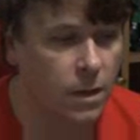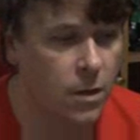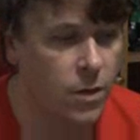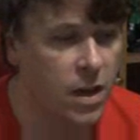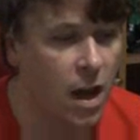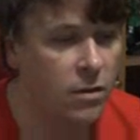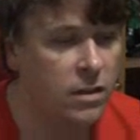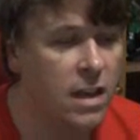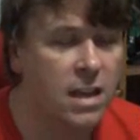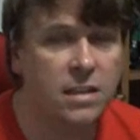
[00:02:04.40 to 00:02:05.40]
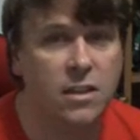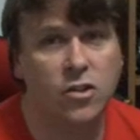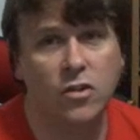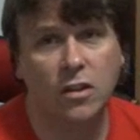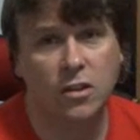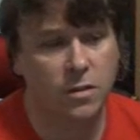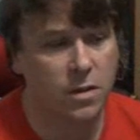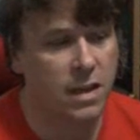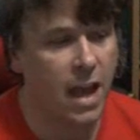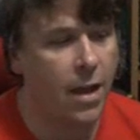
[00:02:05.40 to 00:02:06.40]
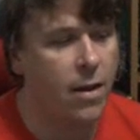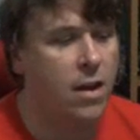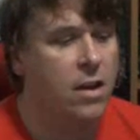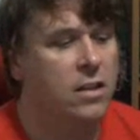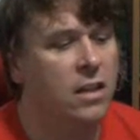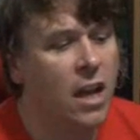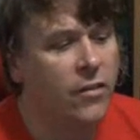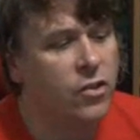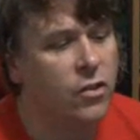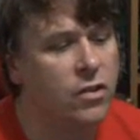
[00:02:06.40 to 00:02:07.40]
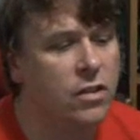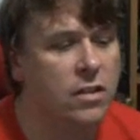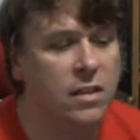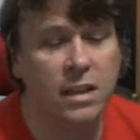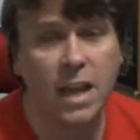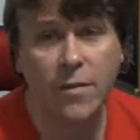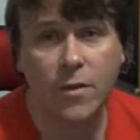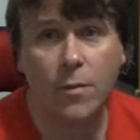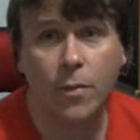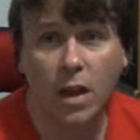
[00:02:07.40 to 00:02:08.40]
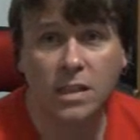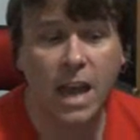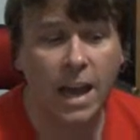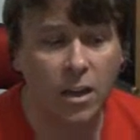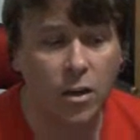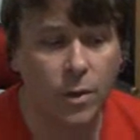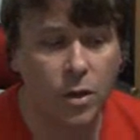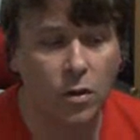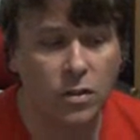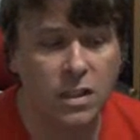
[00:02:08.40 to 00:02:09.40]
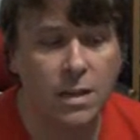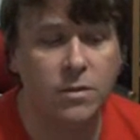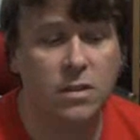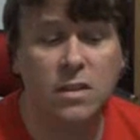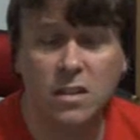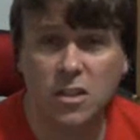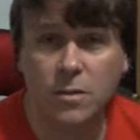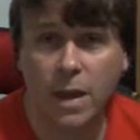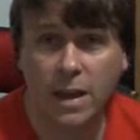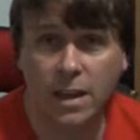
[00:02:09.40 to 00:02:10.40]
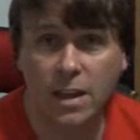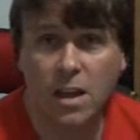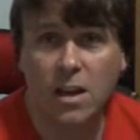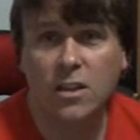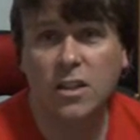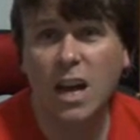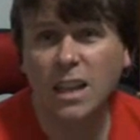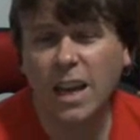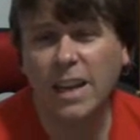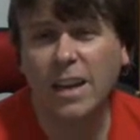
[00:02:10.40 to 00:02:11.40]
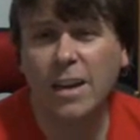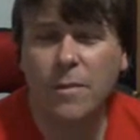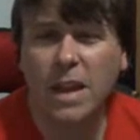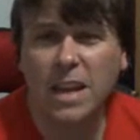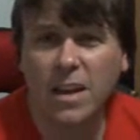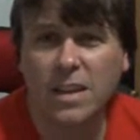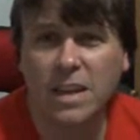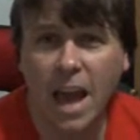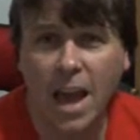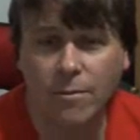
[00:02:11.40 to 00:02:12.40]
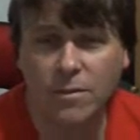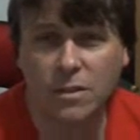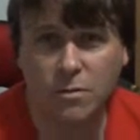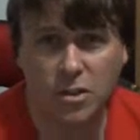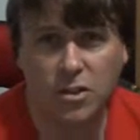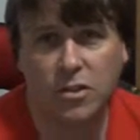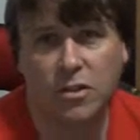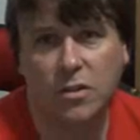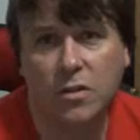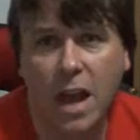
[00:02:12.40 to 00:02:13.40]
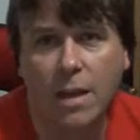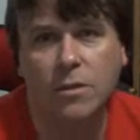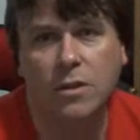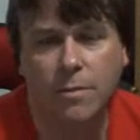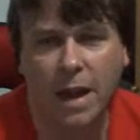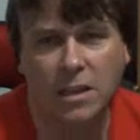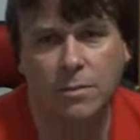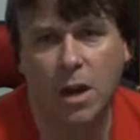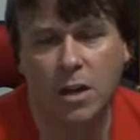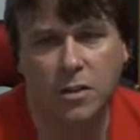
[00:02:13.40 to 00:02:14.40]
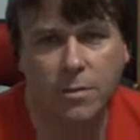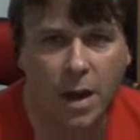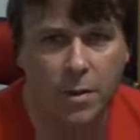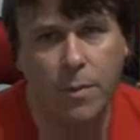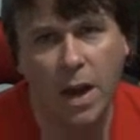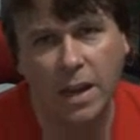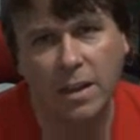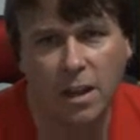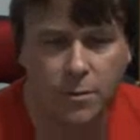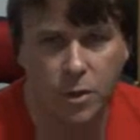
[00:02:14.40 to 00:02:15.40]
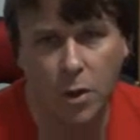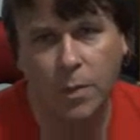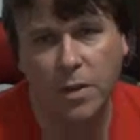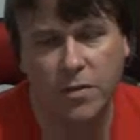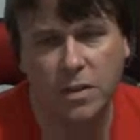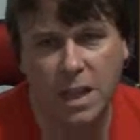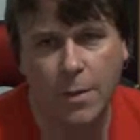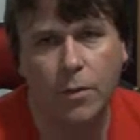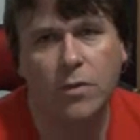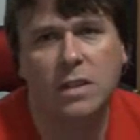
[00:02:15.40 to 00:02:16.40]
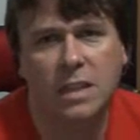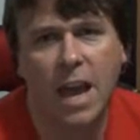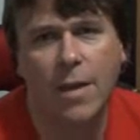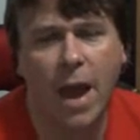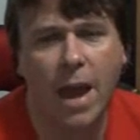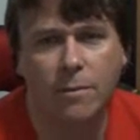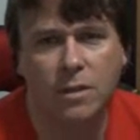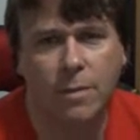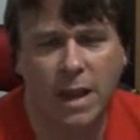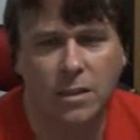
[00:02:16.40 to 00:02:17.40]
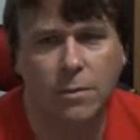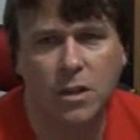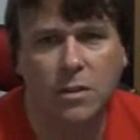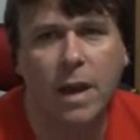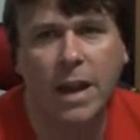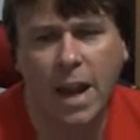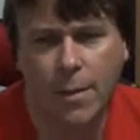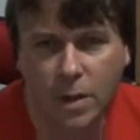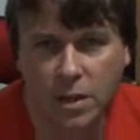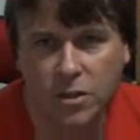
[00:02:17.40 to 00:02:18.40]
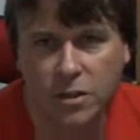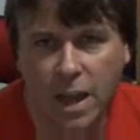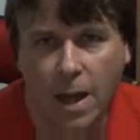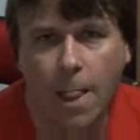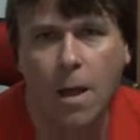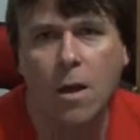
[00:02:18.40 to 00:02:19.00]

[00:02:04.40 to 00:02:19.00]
Here we go. So here's the instructions of the game. So Life Choices is a game that applies economic concepts to decision making. So unlike many other games which aims to maximize the amount of money, like Monopoly for example, this game aims to maximize the amount of happiness you get.